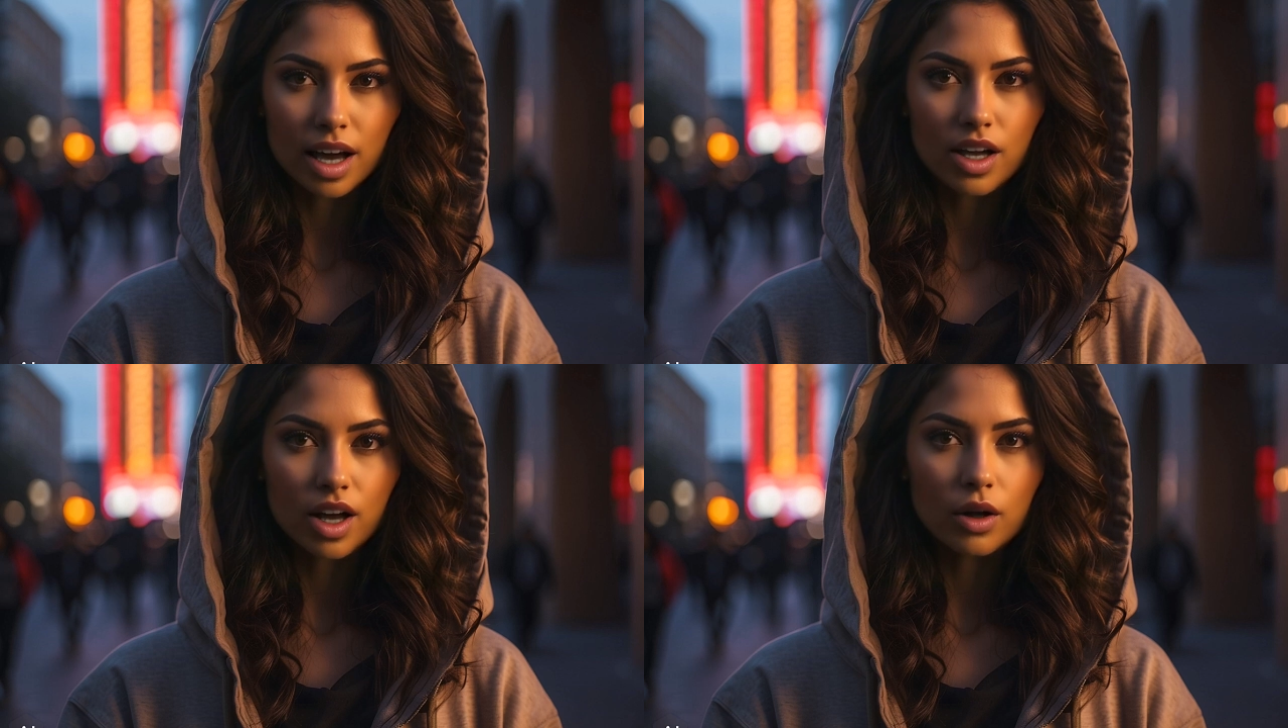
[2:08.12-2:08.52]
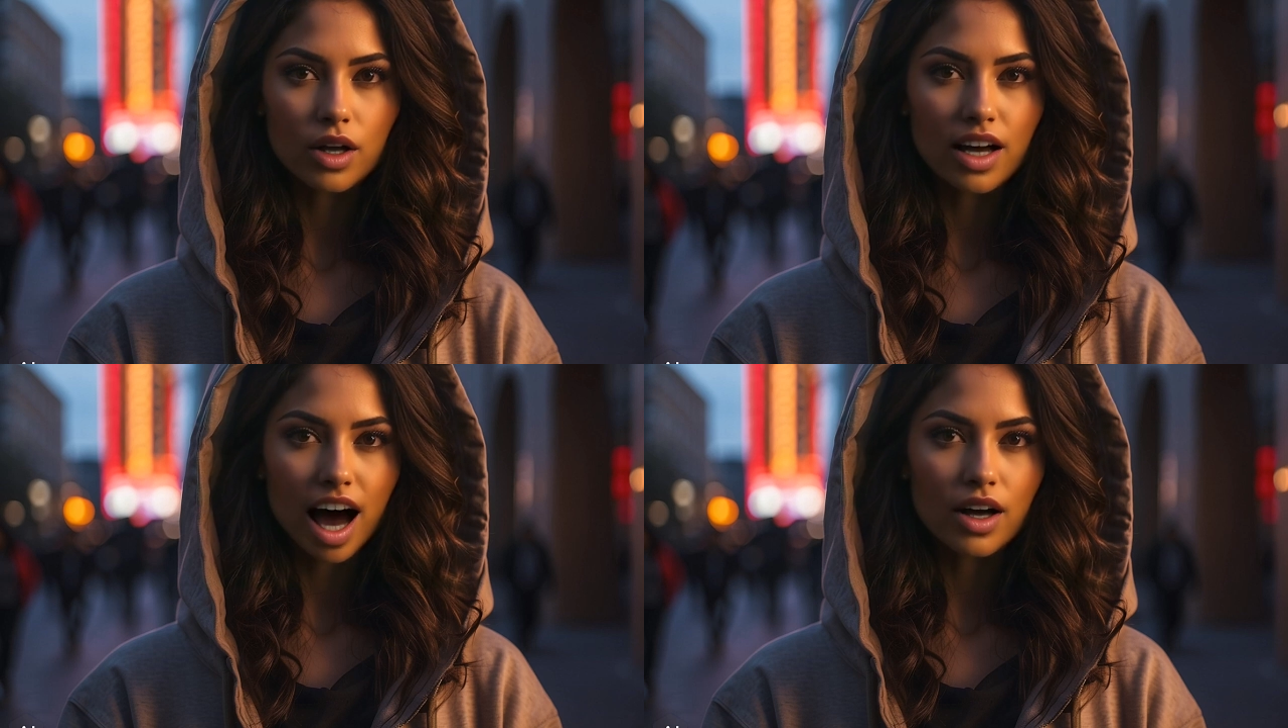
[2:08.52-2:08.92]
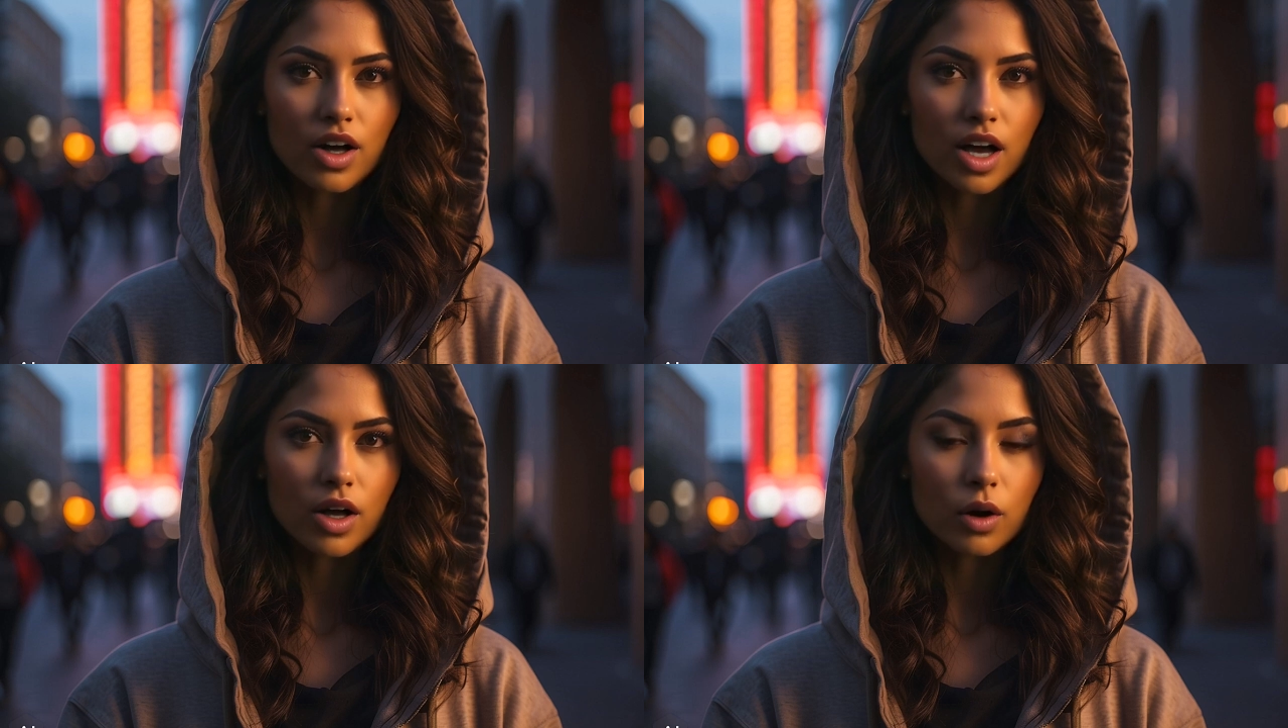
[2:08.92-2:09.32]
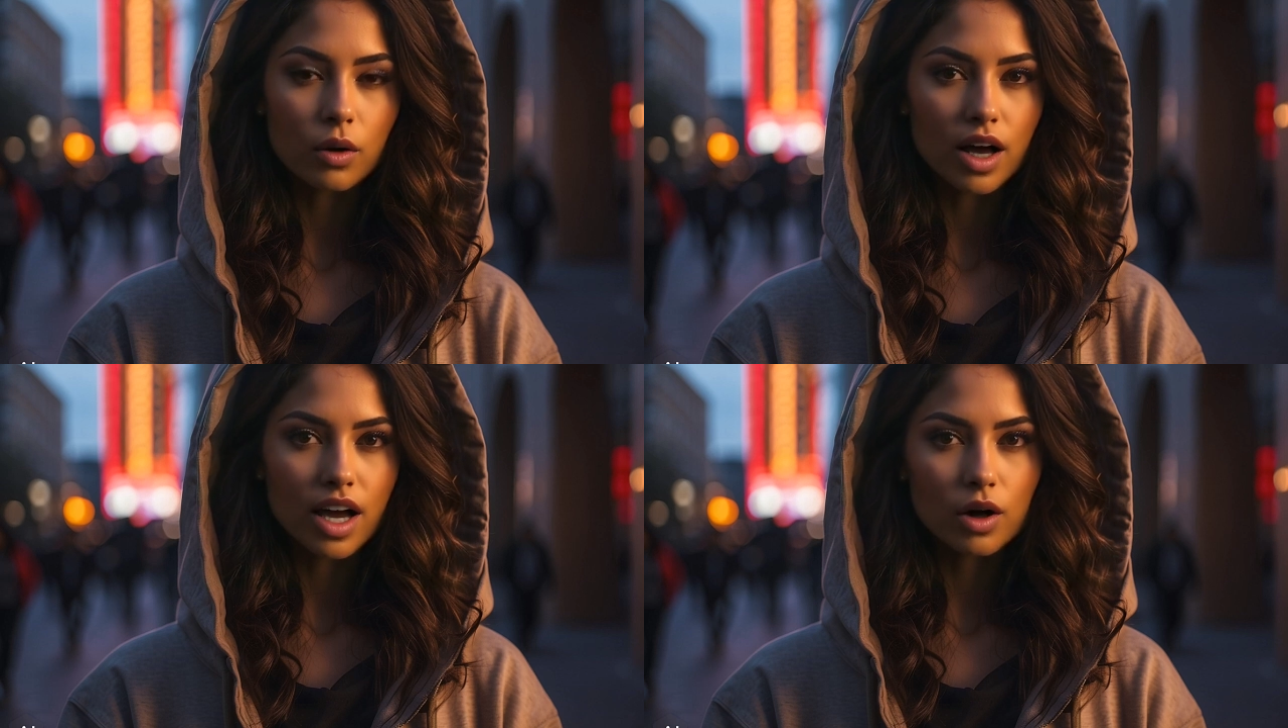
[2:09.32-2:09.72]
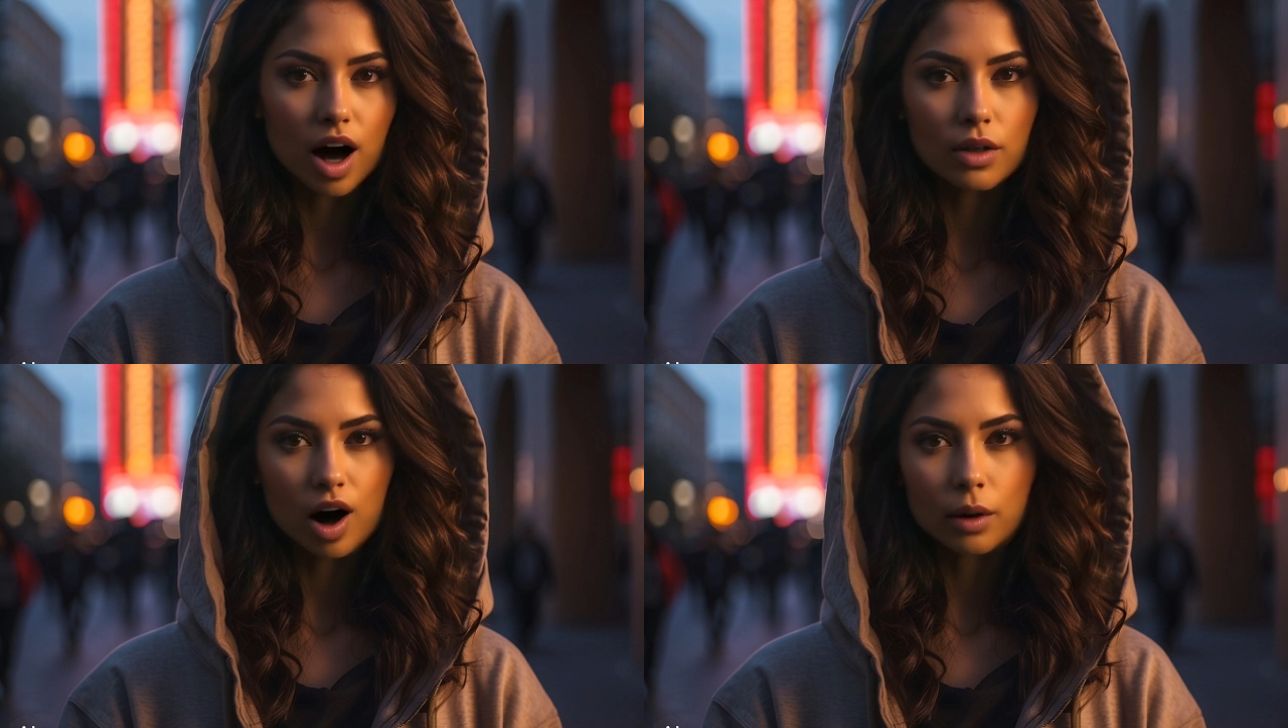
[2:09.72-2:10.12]
let's use an analogy to really
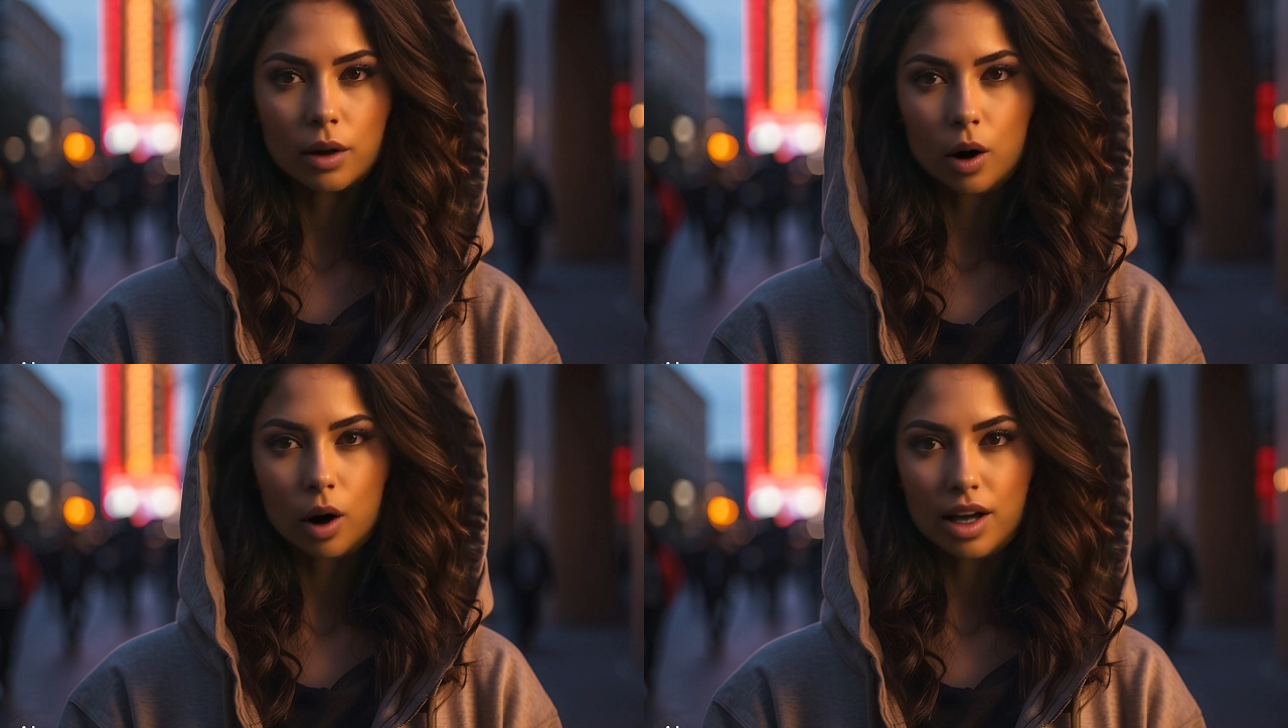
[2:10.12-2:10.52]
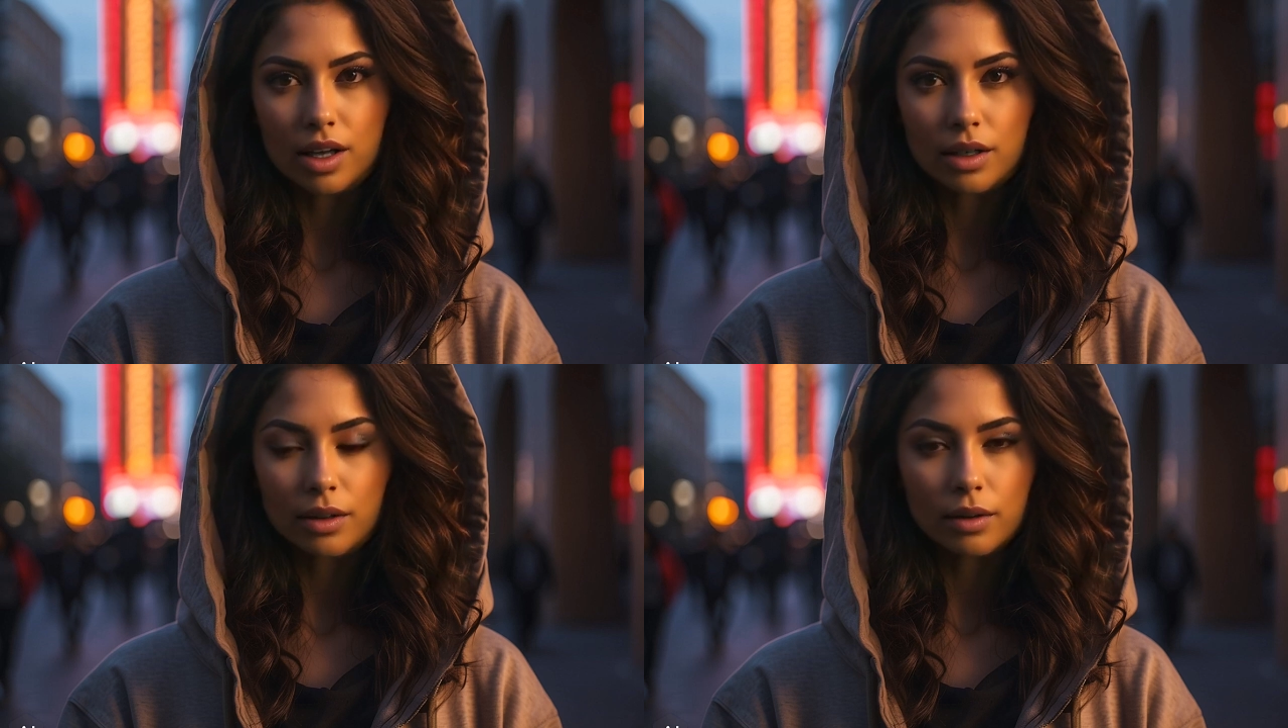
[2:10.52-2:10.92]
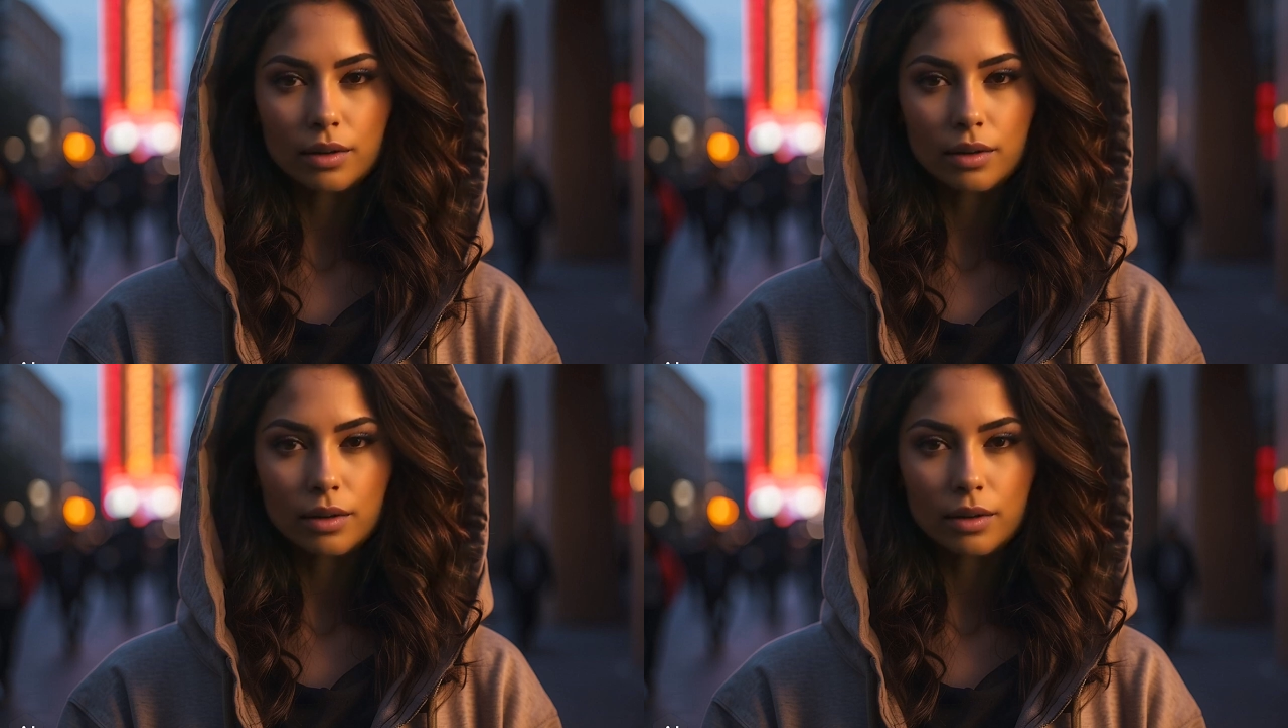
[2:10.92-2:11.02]
drive home the point.